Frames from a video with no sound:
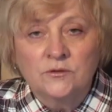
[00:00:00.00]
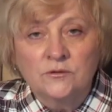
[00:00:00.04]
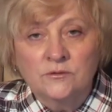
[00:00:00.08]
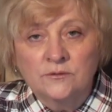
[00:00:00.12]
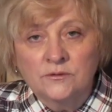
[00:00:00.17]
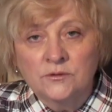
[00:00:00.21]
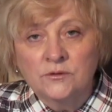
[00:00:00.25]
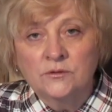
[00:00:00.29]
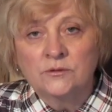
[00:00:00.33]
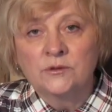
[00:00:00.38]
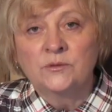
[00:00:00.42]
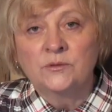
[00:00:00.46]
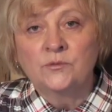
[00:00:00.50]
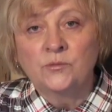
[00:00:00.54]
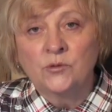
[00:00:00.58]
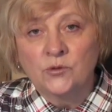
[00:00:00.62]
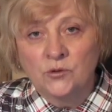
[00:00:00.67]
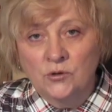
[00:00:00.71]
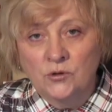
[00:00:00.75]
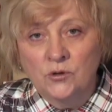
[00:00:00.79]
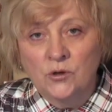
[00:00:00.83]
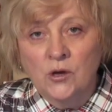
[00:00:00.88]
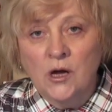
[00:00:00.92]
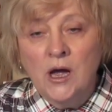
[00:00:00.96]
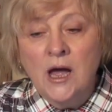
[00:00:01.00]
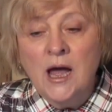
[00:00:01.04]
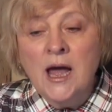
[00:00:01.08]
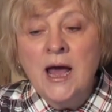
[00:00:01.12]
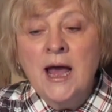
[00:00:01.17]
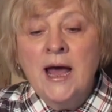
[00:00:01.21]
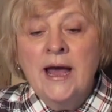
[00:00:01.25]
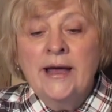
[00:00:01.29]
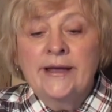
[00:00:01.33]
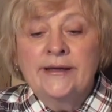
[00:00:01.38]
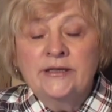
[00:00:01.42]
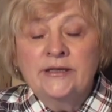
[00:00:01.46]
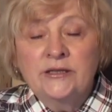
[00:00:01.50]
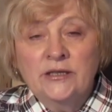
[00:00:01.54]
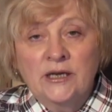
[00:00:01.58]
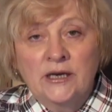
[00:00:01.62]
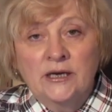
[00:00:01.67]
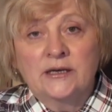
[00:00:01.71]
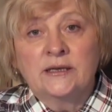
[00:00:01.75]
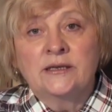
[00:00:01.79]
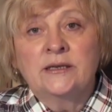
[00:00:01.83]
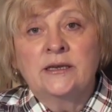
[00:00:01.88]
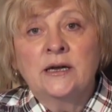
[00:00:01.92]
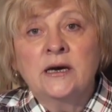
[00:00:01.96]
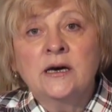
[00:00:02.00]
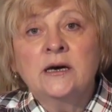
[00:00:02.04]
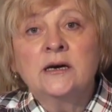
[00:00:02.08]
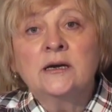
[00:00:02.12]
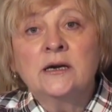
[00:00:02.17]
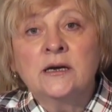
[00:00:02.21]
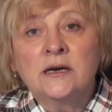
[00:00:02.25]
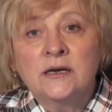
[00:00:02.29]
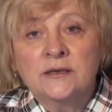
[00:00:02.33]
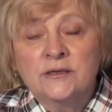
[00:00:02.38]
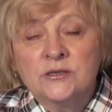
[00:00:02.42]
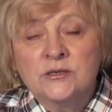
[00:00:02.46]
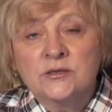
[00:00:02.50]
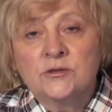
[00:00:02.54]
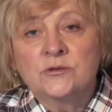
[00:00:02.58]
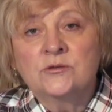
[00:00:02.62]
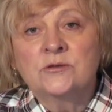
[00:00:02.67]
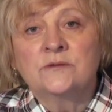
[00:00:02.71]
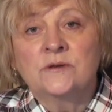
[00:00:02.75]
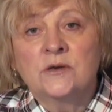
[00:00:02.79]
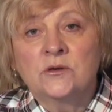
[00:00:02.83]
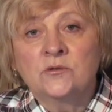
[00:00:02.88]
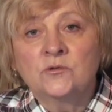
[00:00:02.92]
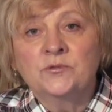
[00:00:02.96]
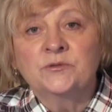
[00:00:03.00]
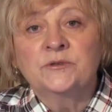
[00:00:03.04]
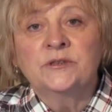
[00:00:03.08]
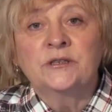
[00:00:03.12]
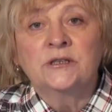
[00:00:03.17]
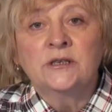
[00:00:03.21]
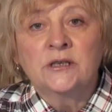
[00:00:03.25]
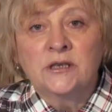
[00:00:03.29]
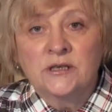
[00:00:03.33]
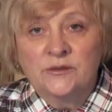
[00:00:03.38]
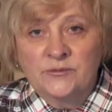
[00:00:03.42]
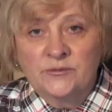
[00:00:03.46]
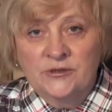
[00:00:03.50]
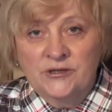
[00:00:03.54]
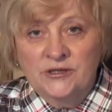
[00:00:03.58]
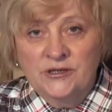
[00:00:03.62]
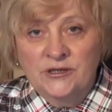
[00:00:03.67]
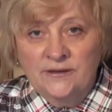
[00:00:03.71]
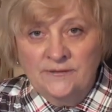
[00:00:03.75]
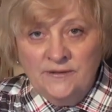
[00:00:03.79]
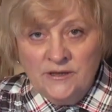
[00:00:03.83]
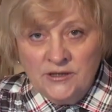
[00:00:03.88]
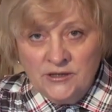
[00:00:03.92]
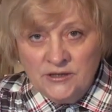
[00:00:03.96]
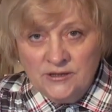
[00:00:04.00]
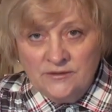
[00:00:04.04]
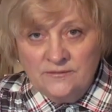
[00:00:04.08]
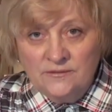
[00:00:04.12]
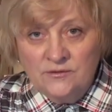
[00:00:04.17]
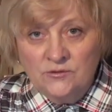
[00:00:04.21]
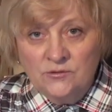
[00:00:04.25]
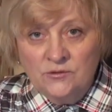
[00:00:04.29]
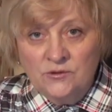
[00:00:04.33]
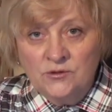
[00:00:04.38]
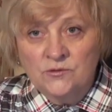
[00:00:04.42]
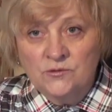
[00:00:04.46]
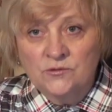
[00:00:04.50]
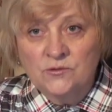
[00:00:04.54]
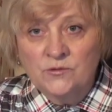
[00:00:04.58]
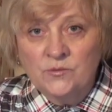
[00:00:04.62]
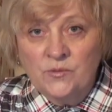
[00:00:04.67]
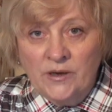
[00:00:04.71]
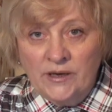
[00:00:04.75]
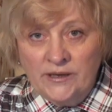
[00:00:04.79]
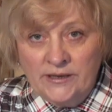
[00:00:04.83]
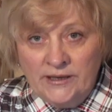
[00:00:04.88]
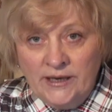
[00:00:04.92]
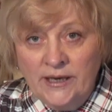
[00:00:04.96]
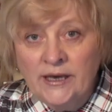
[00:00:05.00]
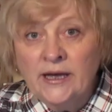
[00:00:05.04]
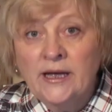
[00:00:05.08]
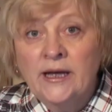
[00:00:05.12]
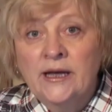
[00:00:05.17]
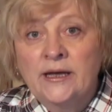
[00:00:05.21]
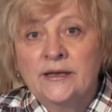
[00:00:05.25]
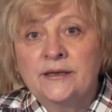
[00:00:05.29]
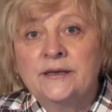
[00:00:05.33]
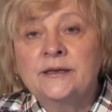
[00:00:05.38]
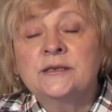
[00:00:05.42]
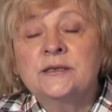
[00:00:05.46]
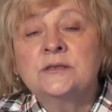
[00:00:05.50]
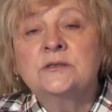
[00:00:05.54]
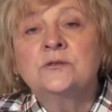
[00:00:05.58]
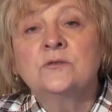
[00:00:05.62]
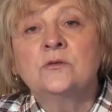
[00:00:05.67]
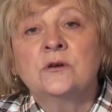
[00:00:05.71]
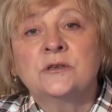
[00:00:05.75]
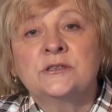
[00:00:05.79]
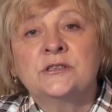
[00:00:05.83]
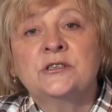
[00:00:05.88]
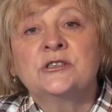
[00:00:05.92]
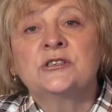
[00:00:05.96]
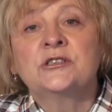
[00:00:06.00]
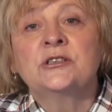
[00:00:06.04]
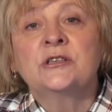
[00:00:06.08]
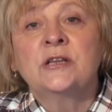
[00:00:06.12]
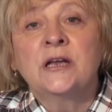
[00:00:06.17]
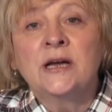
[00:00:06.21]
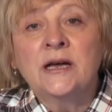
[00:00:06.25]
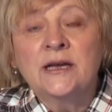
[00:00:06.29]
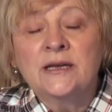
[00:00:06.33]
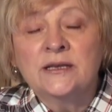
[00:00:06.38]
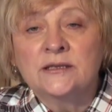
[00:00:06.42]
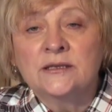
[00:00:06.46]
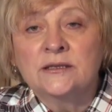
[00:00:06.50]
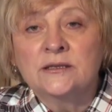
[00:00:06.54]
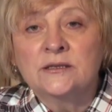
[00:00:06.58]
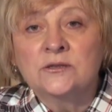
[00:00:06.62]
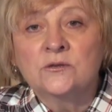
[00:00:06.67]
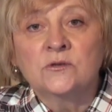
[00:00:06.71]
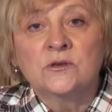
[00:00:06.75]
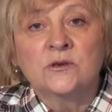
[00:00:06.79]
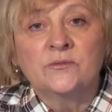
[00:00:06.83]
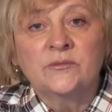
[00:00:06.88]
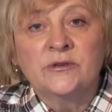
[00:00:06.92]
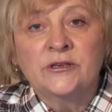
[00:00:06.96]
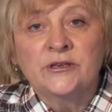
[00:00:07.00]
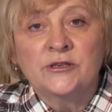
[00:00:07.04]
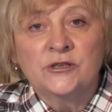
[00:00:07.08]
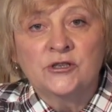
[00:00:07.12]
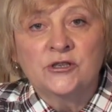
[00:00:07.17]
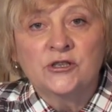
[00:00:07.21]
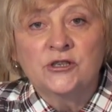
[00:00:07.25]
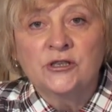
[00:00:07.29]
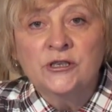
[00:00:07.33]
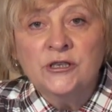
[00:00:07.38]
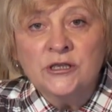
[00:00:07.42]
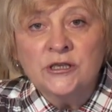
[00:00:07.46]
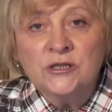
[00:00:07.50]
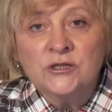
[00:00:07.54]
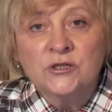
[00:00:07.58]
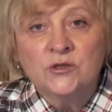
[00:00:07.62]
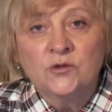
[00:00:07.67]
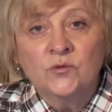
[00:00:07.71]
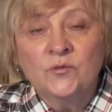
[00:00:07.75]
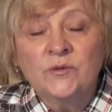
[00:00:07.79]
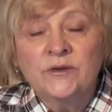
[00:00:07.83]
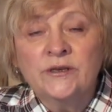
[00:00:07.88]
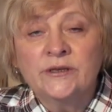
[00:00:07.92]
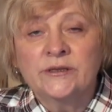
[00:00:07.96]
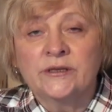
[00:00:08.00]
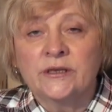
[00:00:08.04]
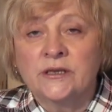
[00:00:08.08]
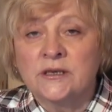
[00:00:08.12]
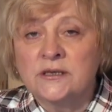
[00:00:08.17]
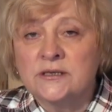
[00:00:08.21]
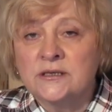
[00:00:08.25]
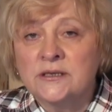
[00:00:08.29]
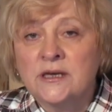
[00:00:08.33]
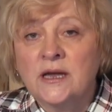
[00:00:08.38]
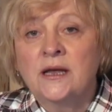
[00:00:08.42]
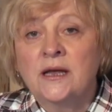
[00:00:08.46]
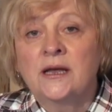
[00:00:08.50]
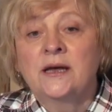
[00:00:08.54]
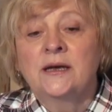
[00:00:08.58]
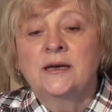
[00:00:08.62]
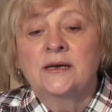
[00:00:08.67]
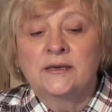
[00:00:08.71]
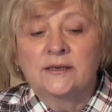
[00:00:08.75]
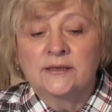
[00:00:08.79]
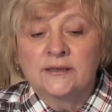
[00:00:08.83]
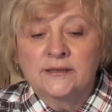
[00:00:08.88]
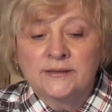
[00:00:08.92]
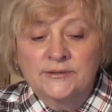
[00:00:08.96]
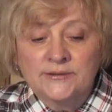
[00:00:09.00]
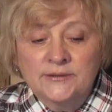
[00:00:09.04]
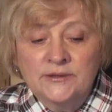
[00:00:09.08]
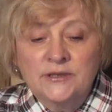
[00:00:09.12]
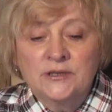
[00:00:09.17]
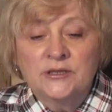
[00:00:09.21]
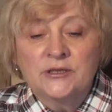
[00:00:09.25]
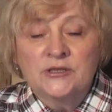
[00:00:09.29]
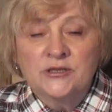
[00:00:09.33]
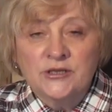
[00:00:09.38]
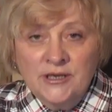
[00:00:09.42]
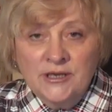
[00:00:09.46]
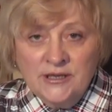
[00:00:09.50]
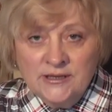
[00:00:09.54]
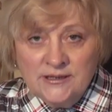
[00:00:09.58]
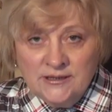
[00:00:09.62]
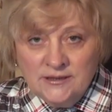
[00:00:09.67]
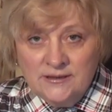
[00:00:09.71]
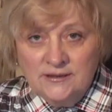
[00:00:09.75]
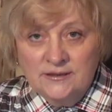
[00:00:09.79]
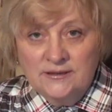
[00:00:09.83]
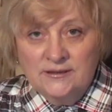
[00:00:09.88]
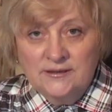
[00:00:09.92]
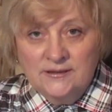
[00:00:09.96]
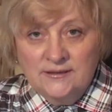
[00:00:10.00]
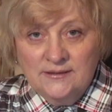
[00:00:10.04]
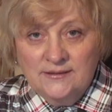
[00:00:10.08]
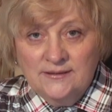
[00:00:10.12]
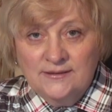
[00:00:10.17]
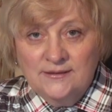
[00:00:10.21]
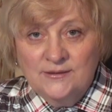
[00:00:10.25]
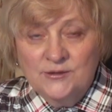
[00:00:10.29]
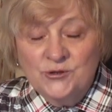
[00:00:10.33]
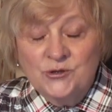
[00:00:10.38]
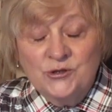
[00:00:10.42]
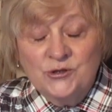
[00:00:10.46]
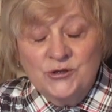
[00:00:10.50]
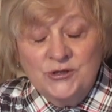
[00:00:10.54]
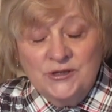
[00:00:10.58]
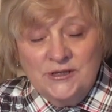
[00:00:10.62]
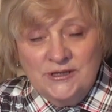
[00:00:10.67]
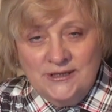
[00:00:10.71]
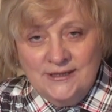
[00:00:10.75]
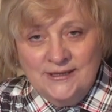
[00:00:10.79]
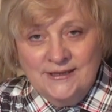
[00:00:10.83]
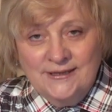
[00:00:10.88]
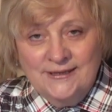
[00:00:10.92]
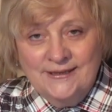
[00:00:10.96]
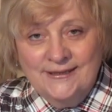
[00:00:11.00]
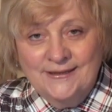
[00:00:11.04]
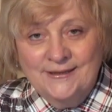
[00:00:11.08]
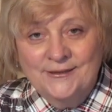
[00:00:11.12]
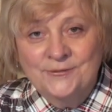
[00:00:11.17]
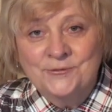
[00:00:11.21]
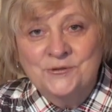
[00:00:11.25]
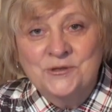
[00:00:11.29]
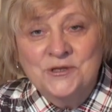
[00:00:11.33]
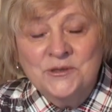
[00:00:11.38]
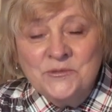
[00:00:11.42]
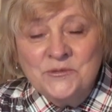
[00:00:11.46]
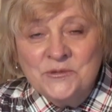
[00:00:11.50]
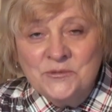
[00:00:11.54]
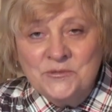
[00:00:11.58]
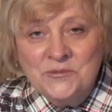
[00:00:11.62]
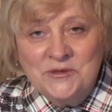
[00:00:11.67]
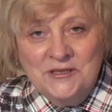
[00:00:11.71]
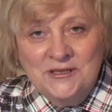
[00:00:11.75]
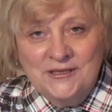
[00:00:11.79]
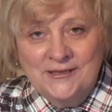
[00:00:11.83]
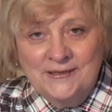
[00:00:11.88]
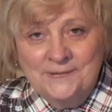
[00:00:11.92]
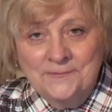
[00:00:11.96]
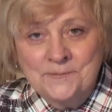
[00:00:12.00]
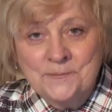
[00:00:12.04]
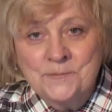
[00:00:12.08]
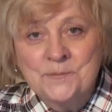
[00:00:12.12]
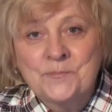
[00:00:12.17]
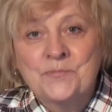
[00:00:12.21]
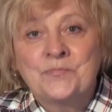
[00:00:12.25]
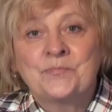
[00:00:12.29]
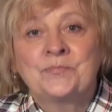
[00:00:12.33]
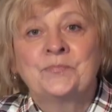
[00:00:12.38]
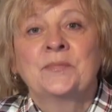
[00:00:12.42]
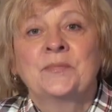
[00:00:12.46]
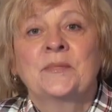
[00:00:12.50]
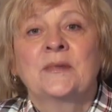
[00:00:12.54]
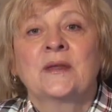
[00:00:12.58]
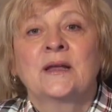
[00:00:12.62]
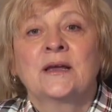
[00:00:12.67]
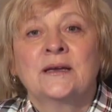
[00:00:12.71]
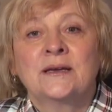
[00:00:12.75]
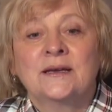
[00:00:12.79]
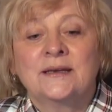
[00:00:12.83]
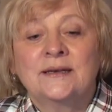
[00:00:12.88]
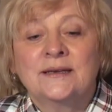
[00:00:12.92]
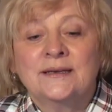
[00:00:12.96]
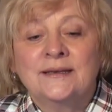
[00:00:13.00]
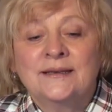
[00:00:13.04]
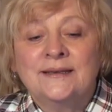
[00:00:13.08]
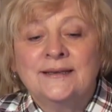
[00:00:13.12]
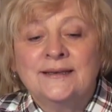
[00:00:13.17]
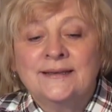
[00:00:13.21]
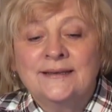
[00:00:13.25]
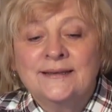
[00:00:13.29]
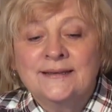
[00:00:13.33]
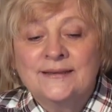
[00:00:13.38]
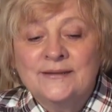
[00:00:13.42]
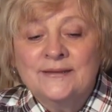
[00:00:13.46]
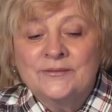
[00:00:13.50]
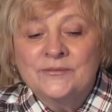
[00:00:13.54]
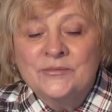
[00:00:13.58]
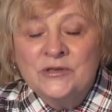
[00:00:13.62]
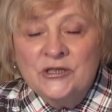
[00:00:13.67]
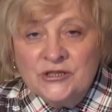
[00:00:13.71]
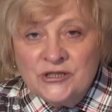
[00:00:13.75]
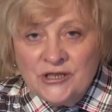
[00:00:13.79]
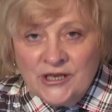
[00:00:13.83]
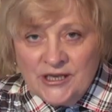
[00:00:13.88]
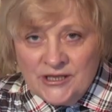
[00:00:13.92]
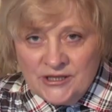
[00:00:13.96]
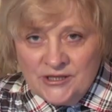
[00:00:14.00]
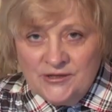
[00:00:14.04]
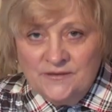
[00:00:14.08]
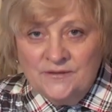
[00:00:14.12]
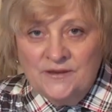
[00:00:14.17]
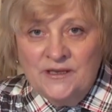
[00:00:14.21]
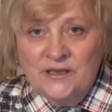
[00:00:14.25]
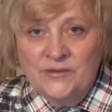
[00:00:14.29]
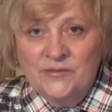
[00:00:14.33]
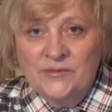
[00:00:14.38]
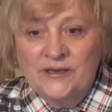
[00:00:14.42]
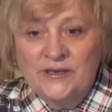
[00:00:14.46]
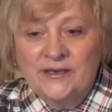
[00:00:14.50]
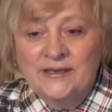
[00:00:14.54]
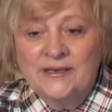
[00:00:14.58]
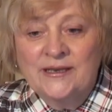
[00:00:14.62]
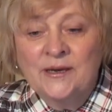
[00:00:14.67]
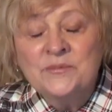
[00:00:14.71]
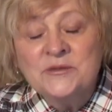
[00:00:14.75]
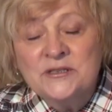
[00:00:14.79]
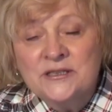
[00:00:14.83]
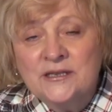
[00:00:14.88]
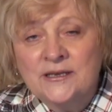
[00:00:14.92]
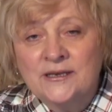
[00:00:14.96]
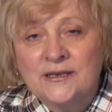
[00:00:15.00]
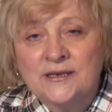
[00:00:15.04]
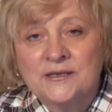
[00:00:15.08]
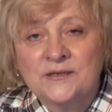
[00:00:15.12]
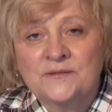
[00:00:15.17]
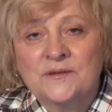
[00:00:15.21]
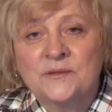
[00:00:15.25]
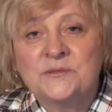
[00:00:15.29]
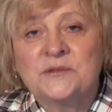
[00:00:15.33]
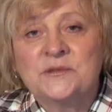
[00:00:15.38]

So don't mind the people showing off and blaming you. Just pray for his life to show him the sign and give a chance to understand. And I think it will happen without fail. If you won't pray, he will get stuck as he don't want to see the right way.